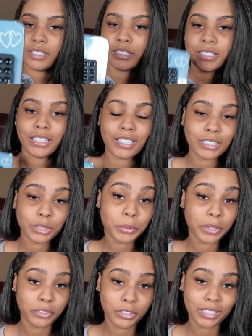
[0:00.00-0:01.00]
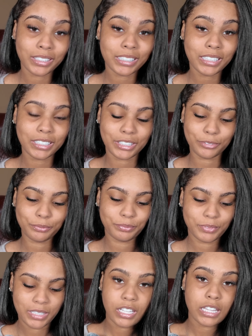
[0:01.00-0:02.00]
stick it to wherever you need to stick it to.
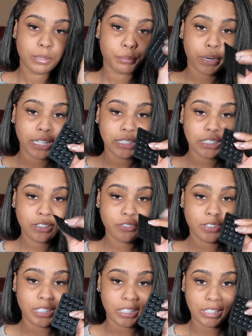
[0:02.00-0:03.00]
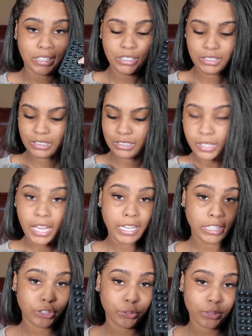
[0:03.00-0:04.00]
And the price of this,
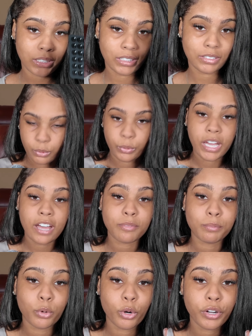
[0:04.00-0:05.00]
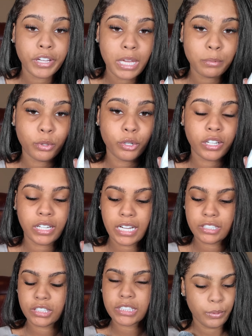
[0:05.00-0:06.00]
82 cents. We have more cable
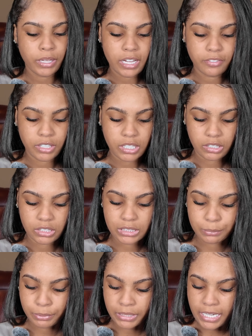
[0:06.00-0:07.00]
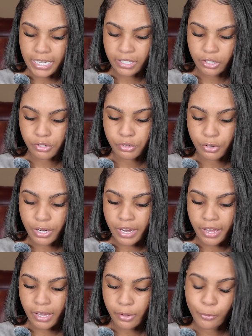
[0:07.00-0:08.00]
organizers. We have the colors black,
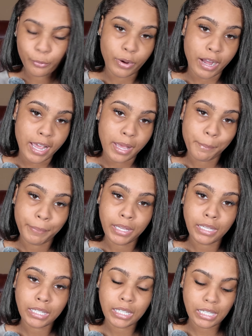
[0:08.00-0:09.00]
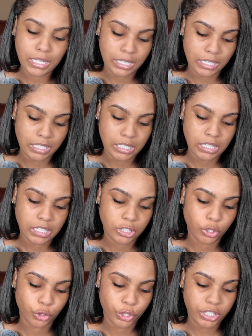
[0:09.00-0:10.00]
gray, white, pink, and a
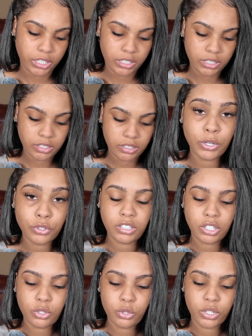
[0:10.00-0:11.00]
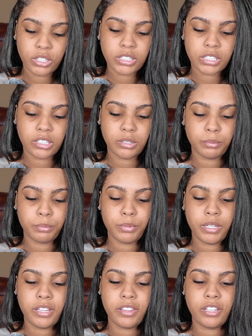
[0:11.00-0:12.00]
green. Fold your cords up
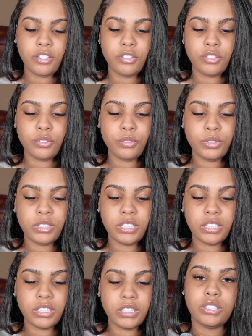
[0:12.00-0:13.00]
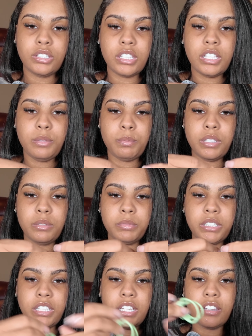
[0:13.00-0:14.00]
and then you use this to keep them
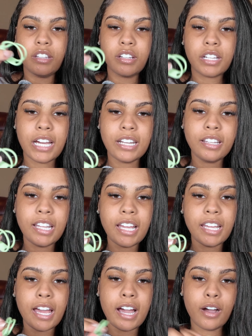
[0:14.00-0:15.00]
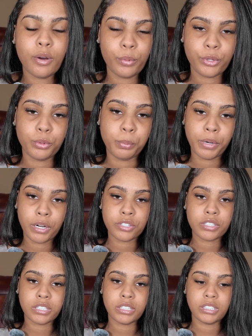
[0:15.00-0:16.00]
together. Kind of like how when you
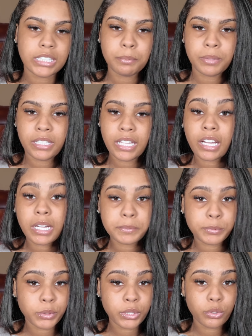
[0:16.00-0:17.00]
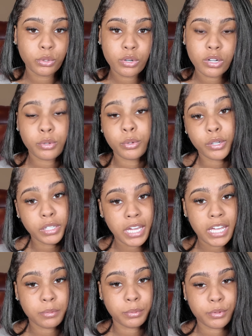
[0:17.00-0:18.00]
purchase something that comes with a cord or a
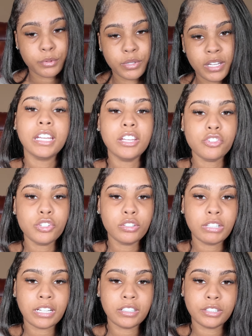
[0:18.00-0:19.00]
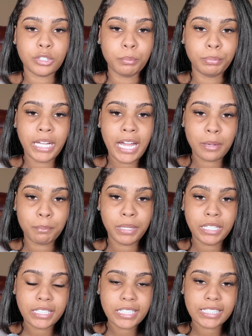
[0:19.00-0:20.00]
cable, it gives you like a little black
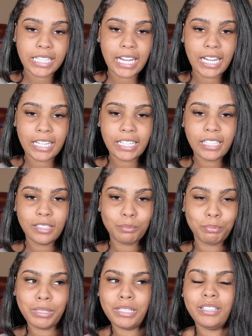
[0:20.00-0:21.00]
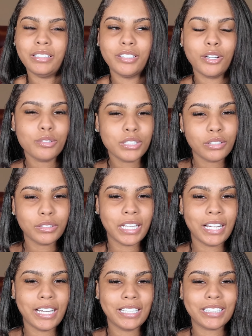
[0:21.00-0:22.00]
bendy tie, but those don't
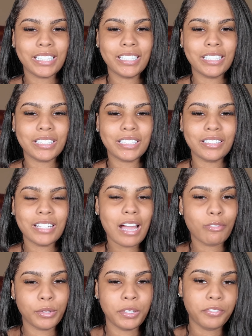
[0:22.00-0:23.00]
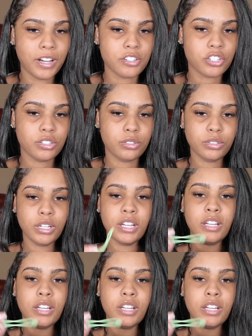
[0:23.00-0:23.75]
last and it's not really functional.